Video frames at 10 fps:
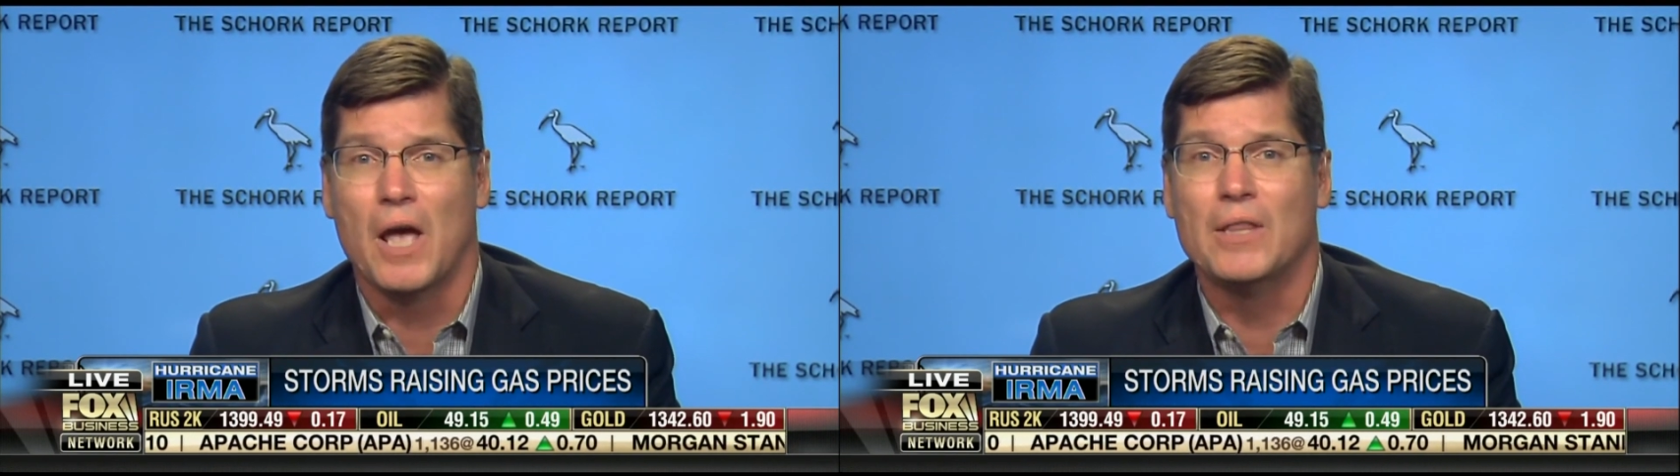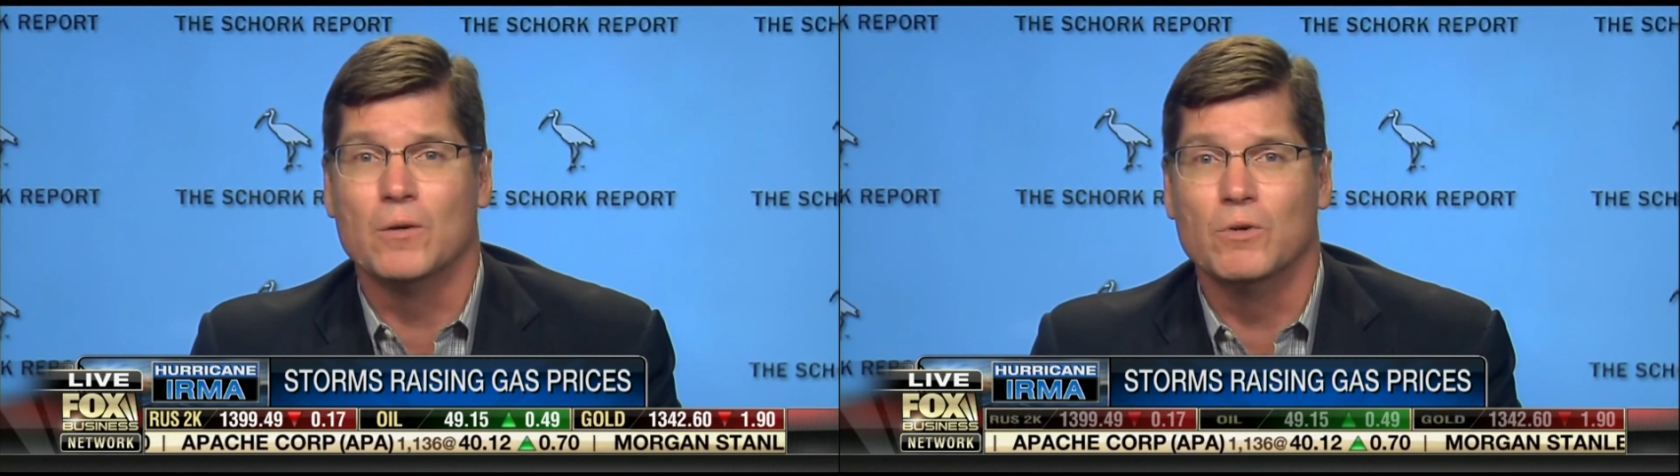
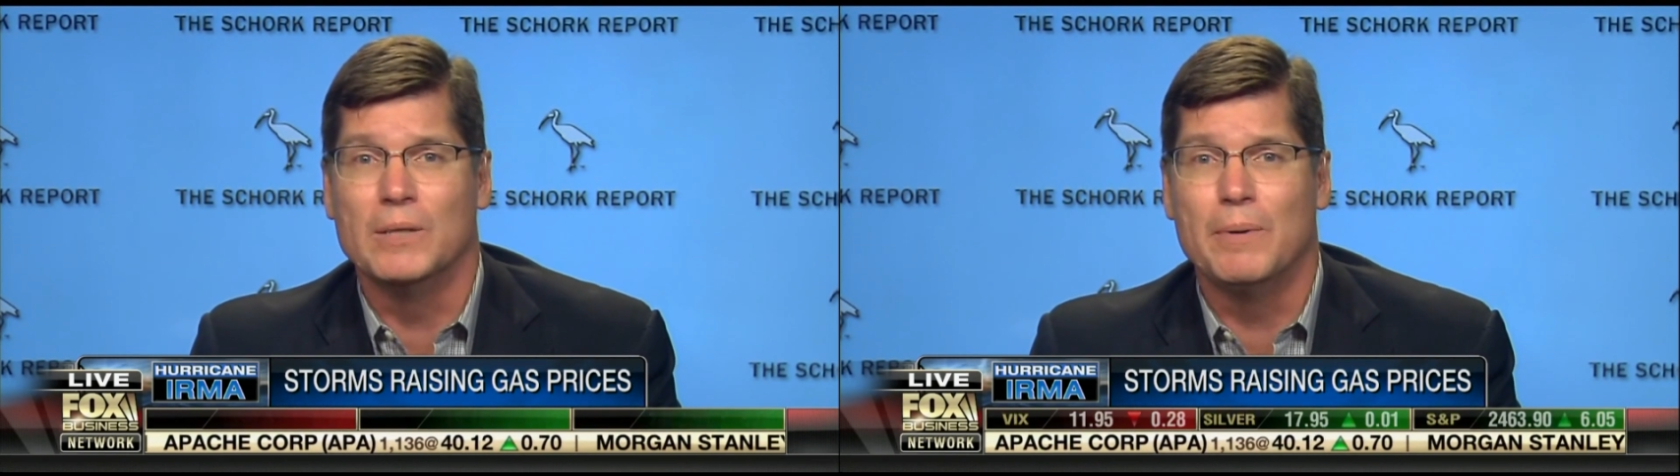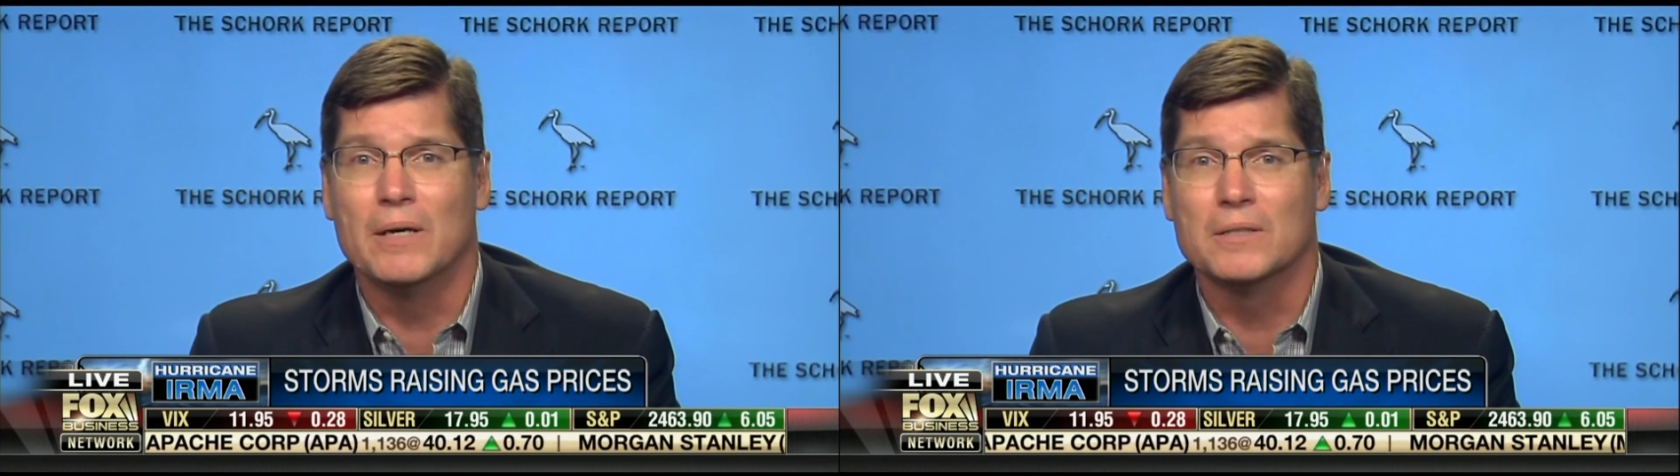and the
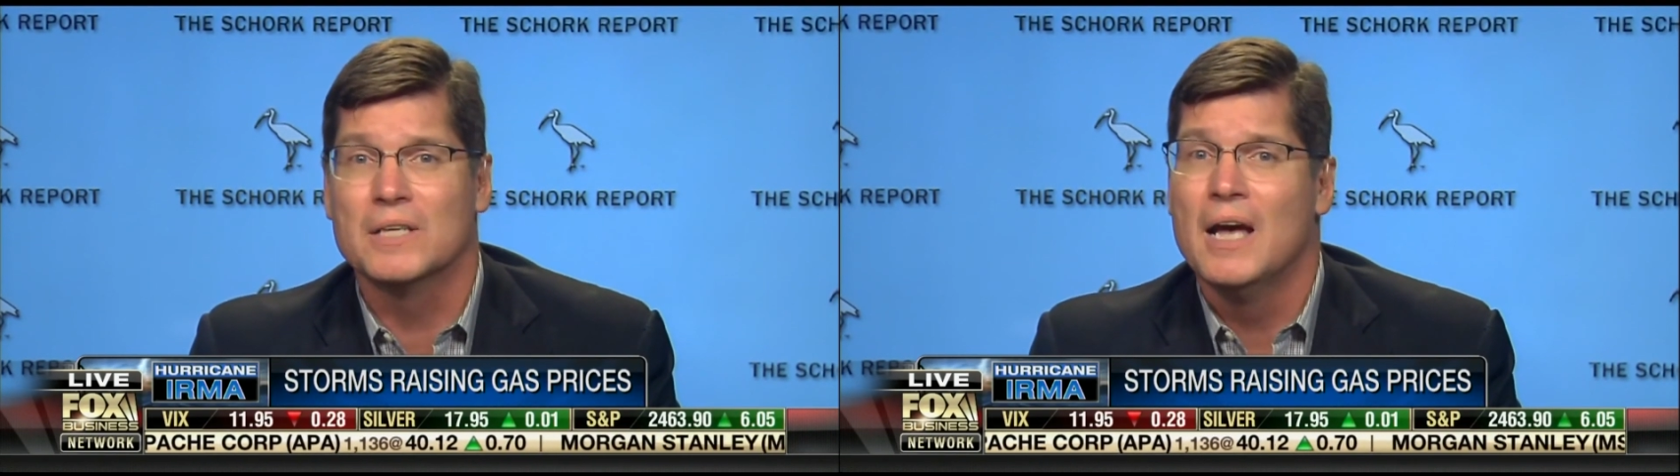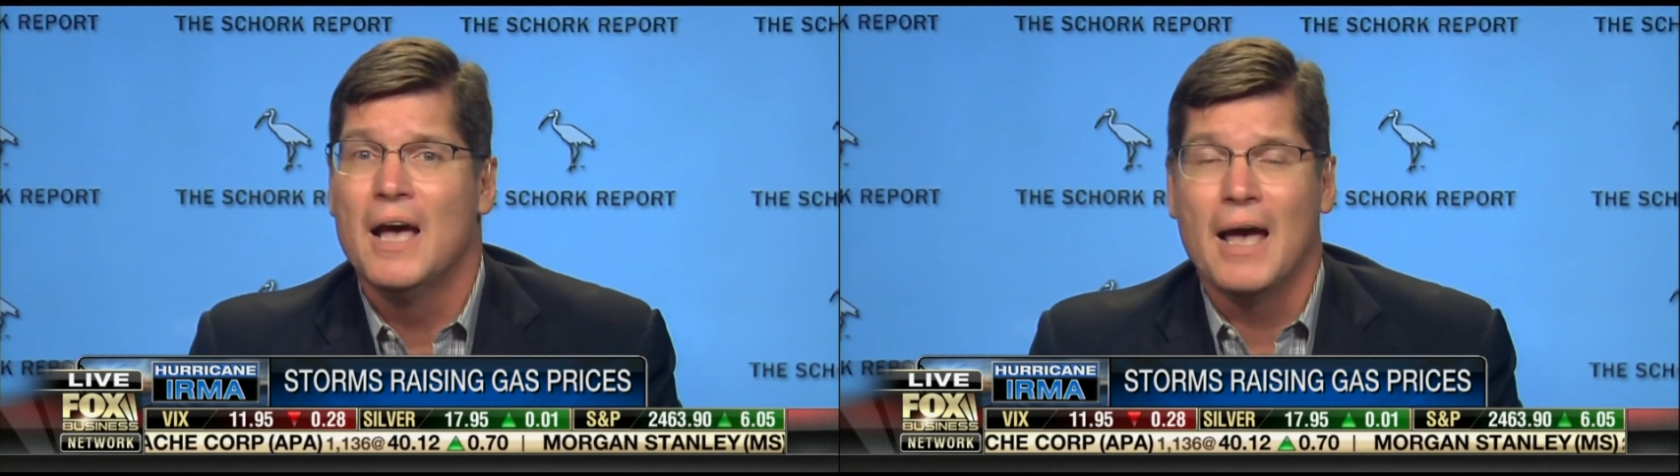rebuilds,
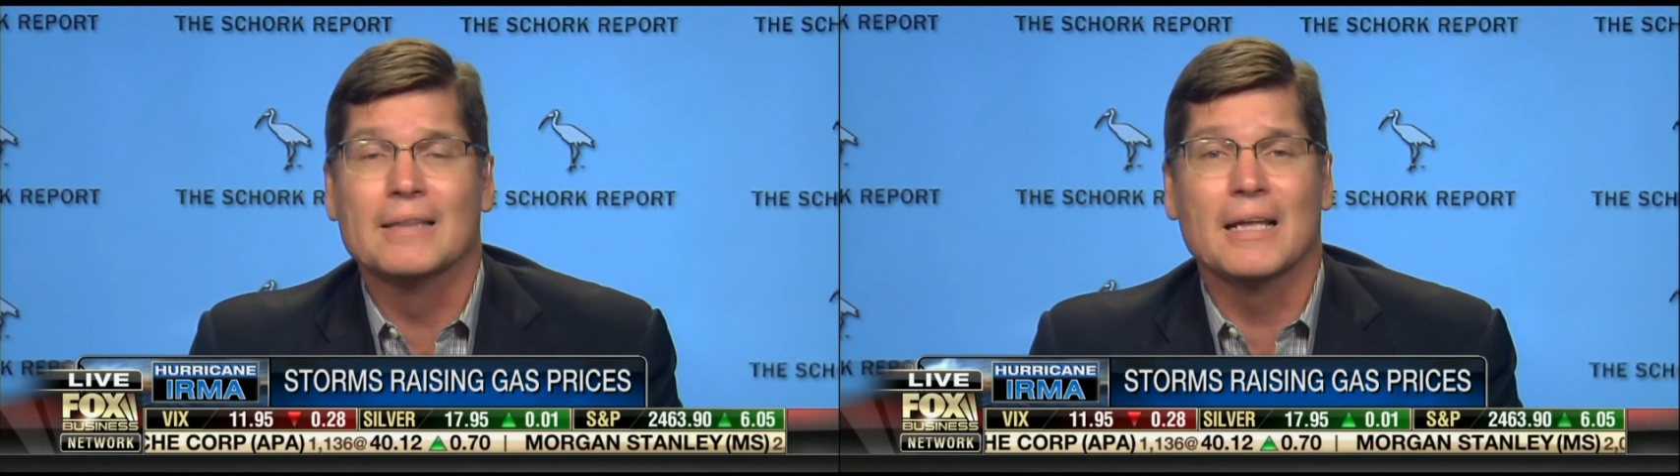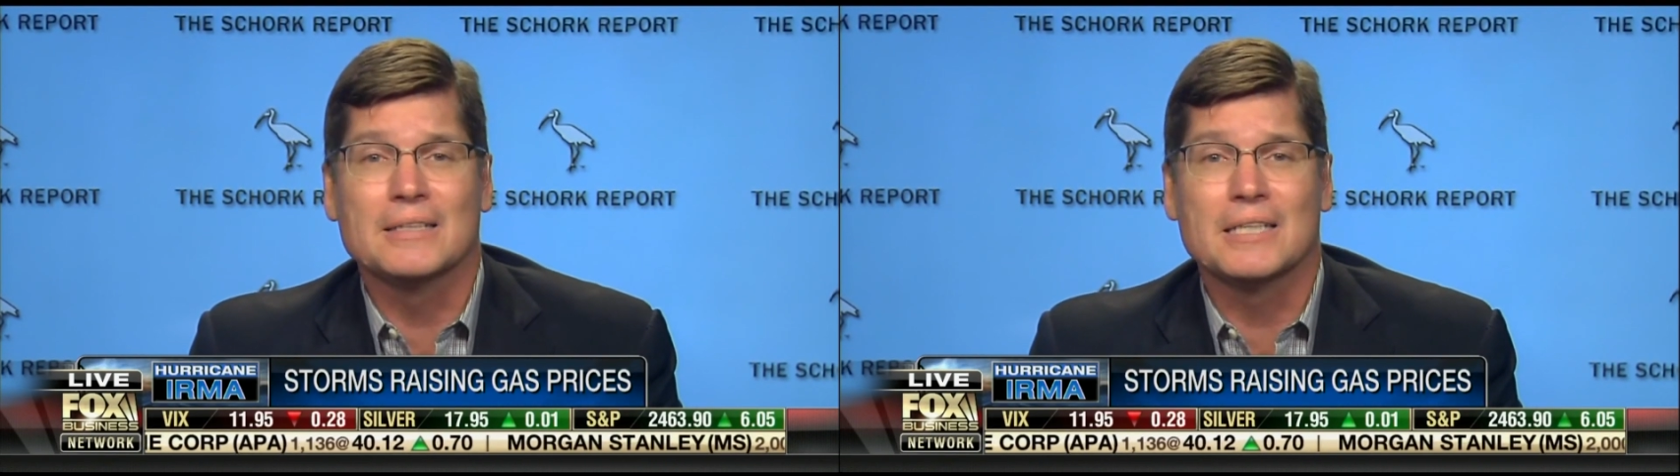
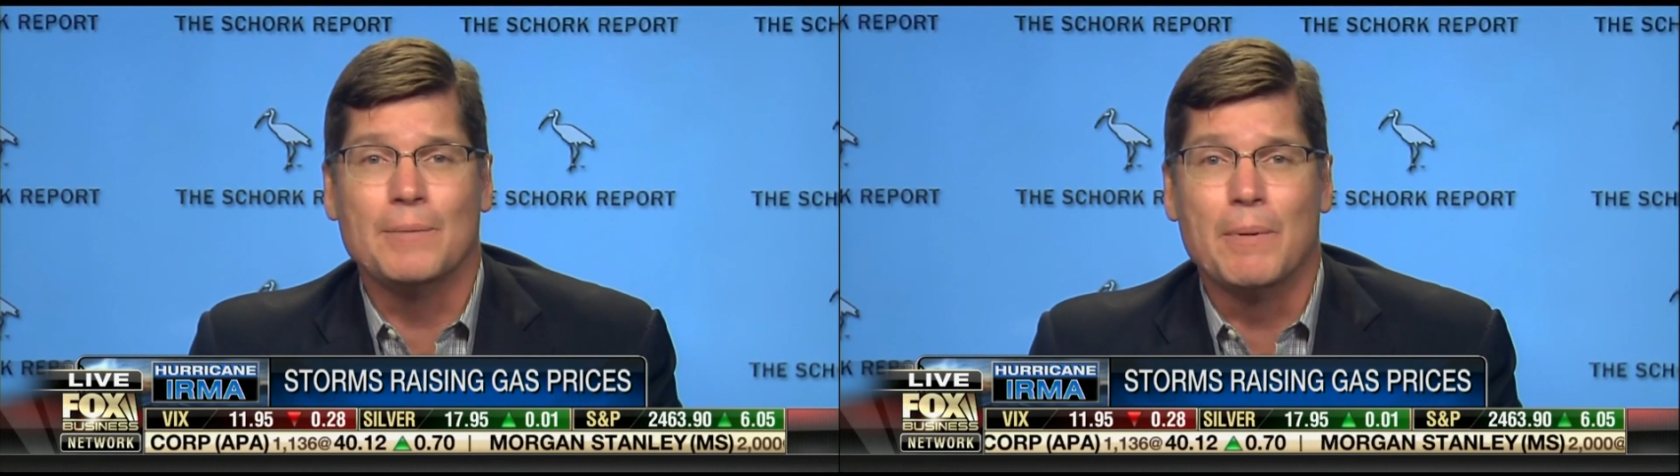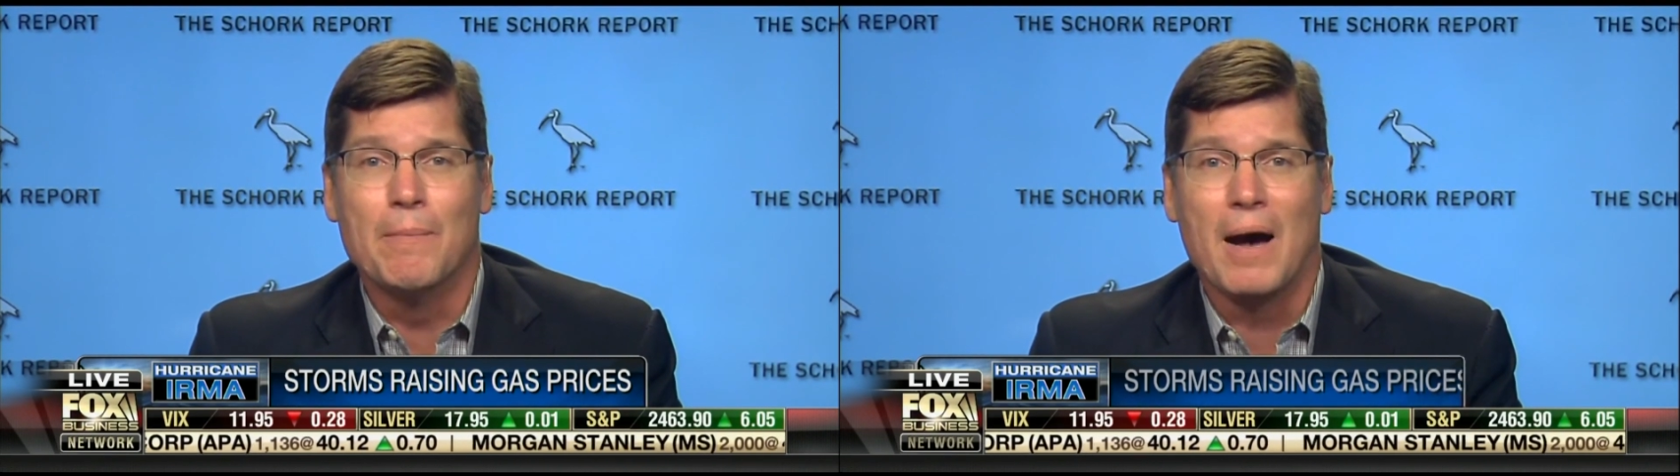and let's
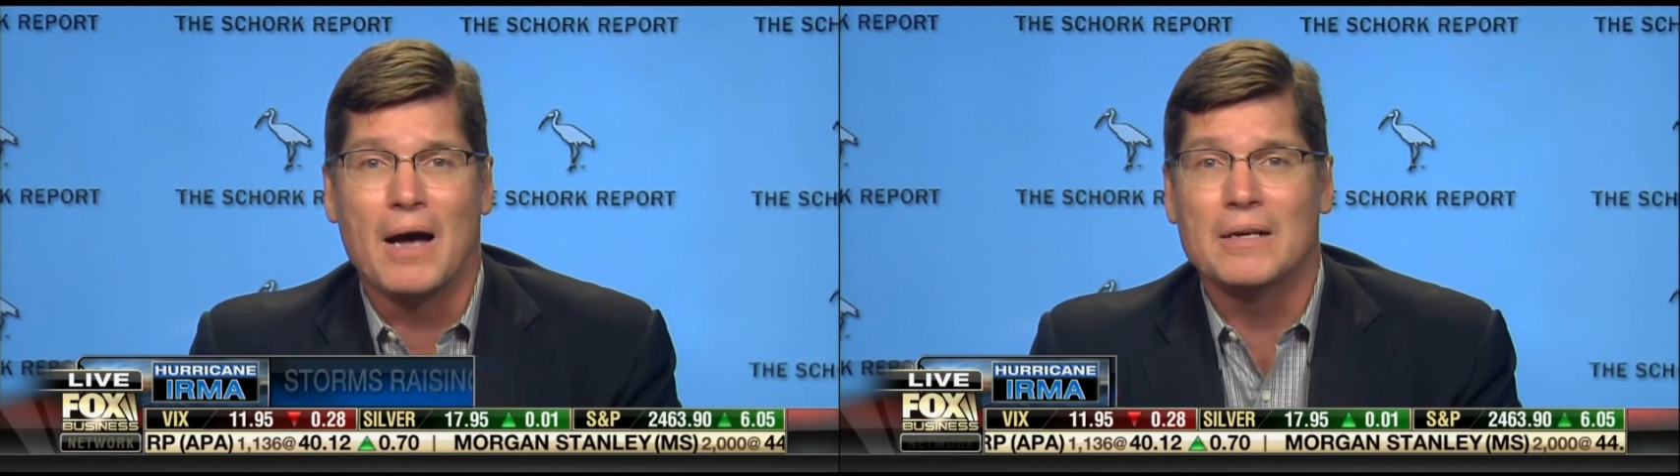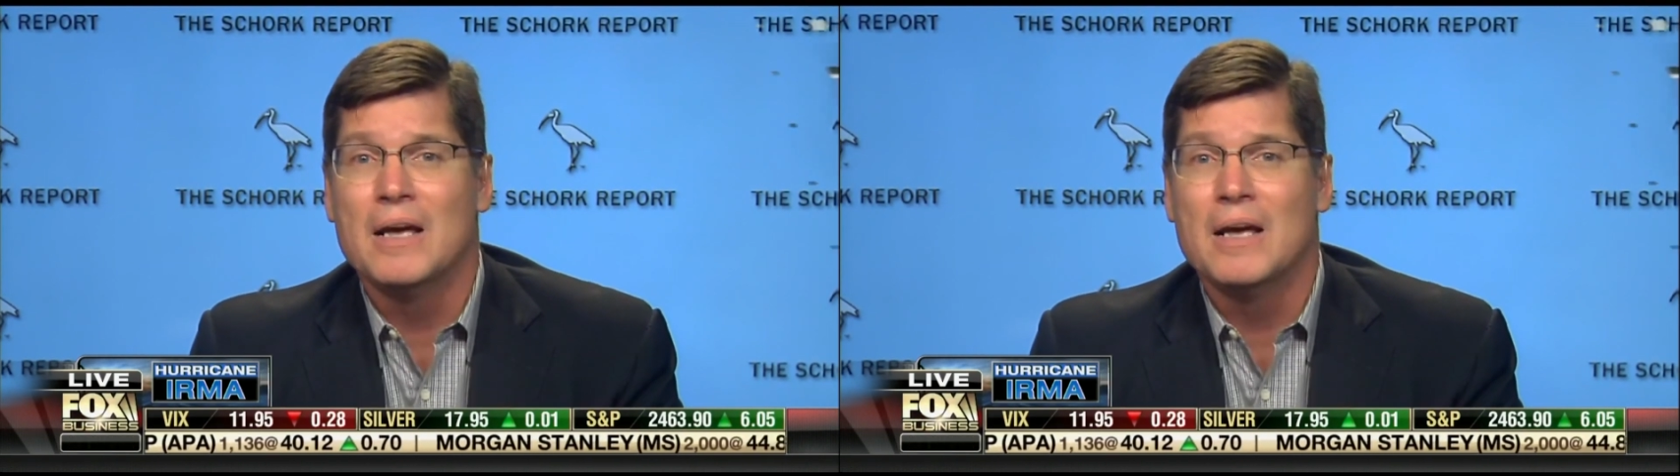keep in mind,